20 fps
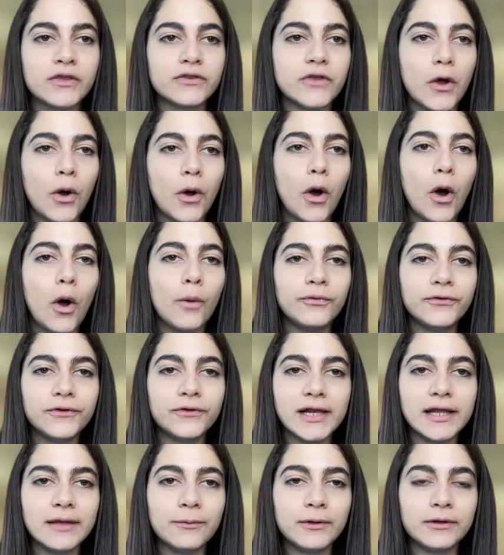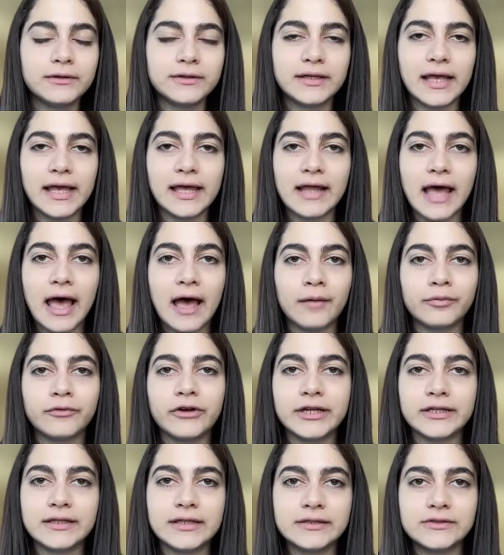So hopefully we'll get
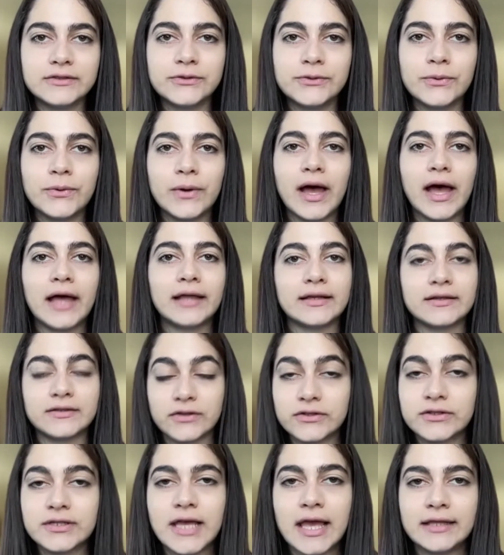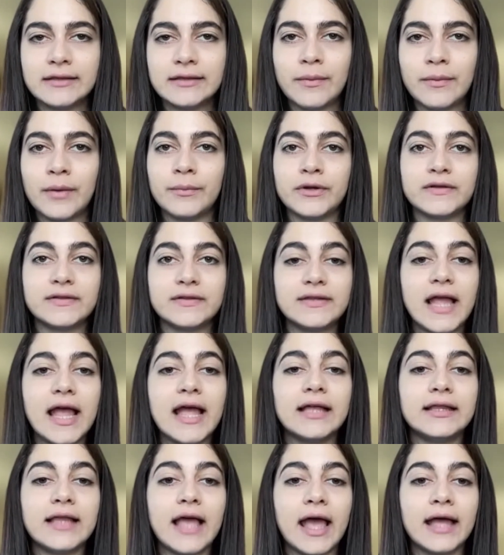upgraded to an associate member
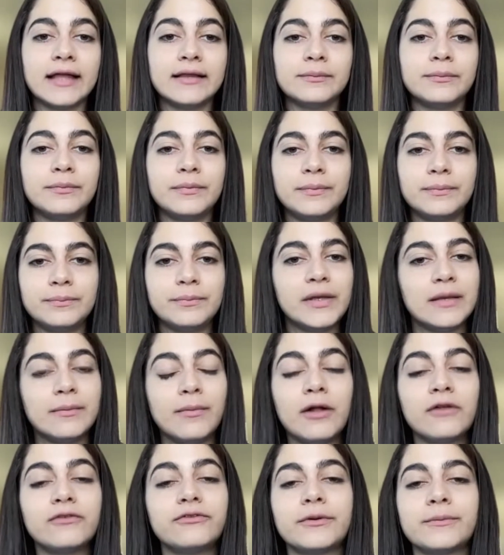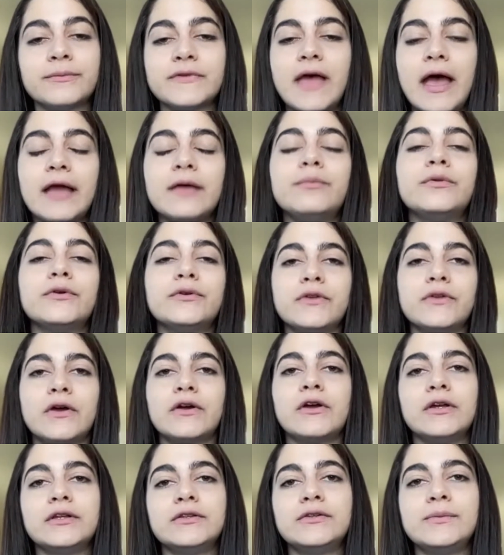state, and people from Cyprus
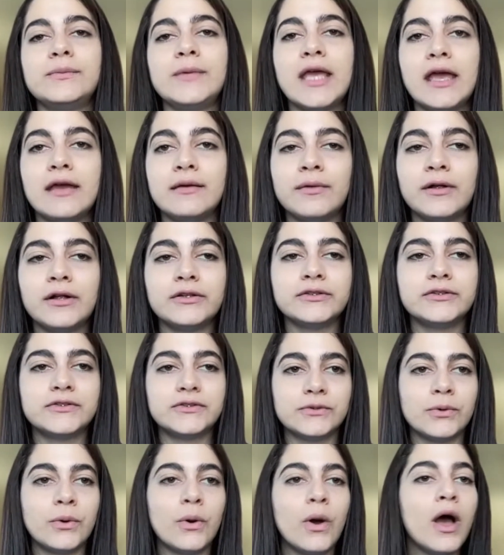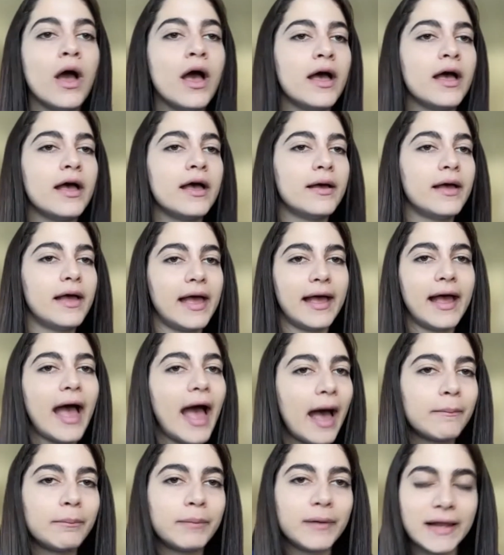are going to be able to
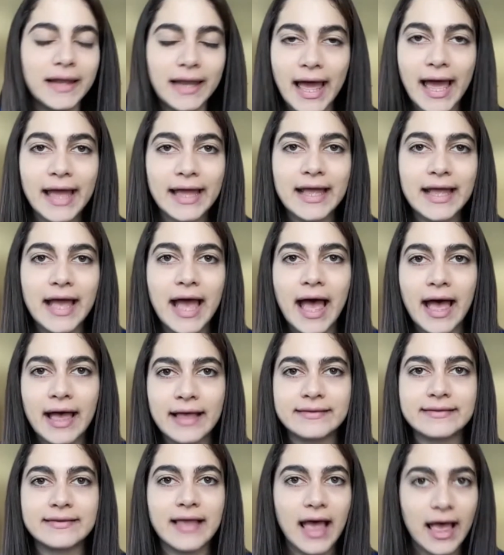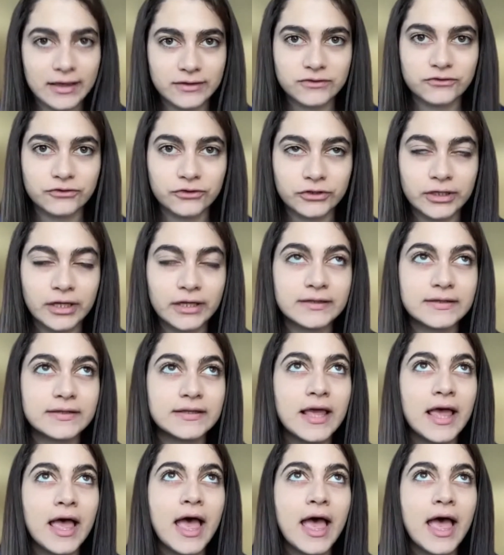apply as astronauts.